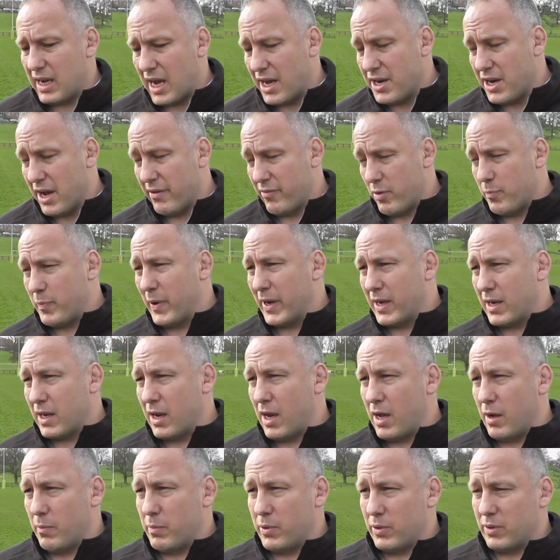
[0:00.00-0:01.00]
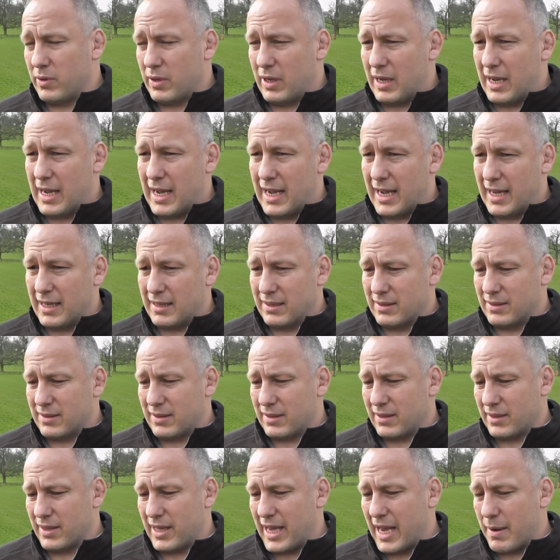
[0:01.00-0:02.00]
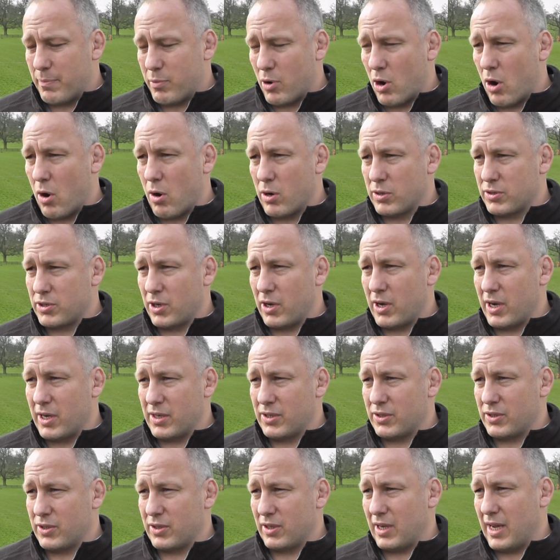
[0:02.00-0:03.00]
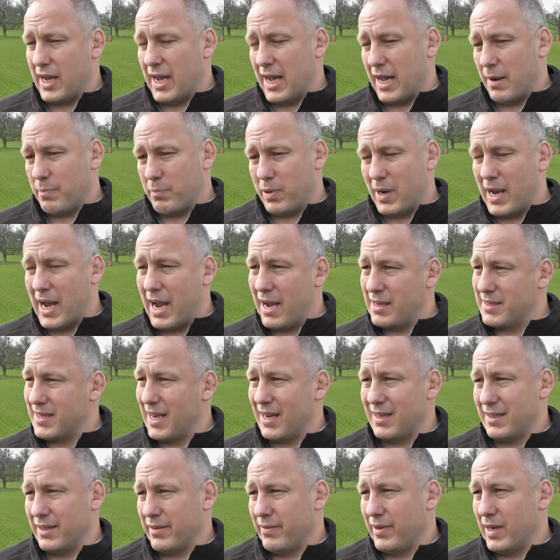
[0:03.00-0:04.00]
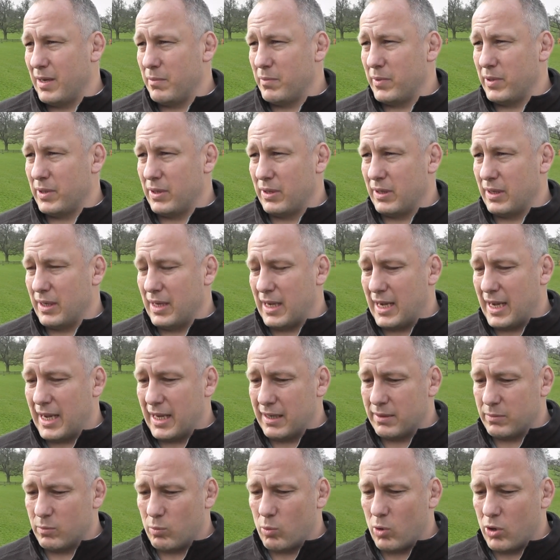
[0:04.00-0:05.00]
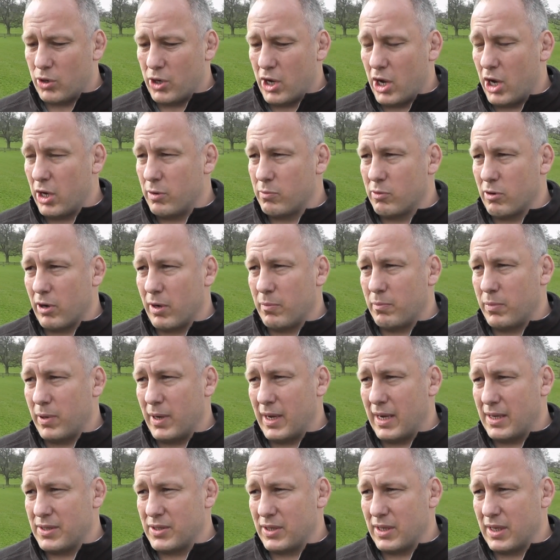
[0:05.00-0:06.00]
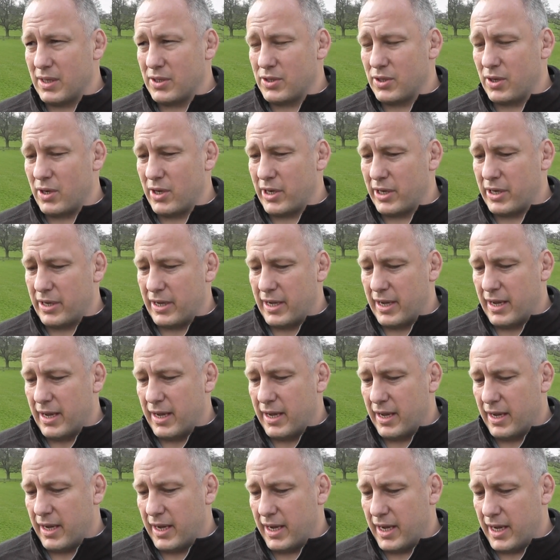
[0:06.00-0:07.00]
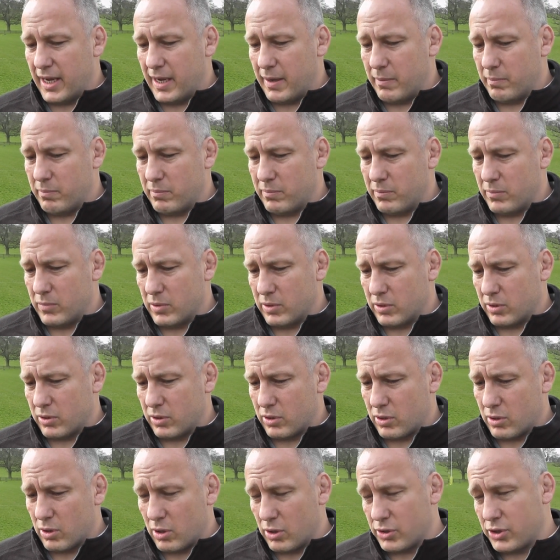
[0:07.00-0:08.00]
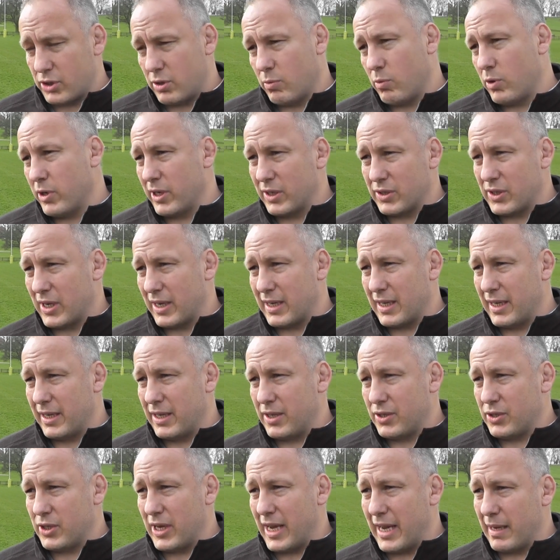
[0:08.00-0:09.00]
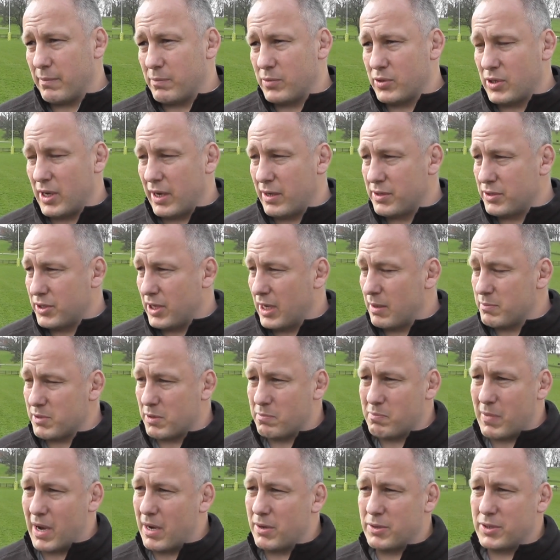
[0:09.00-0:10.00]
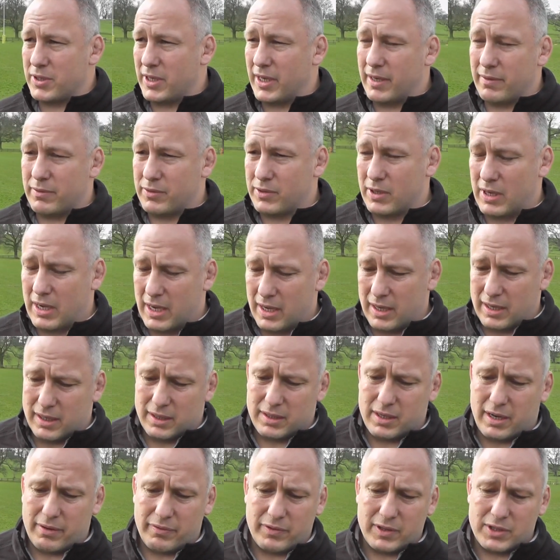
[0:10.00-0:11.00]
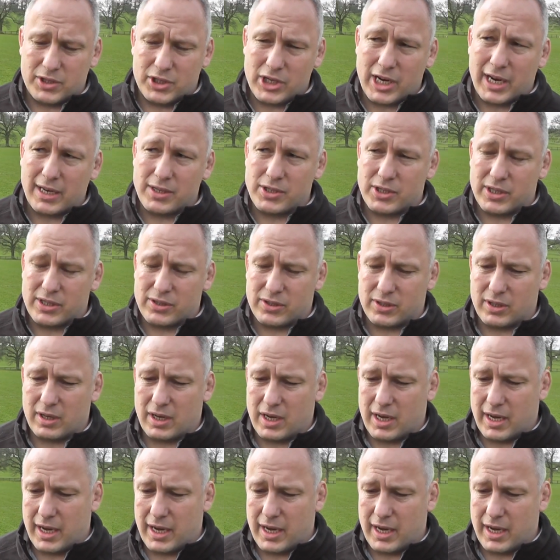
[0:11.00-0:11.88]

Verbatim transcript: another big club, and they prioritise player and talent development and want homegrown players on their side. Gloucester want exactly the same, so in terms of motives, nothing changes.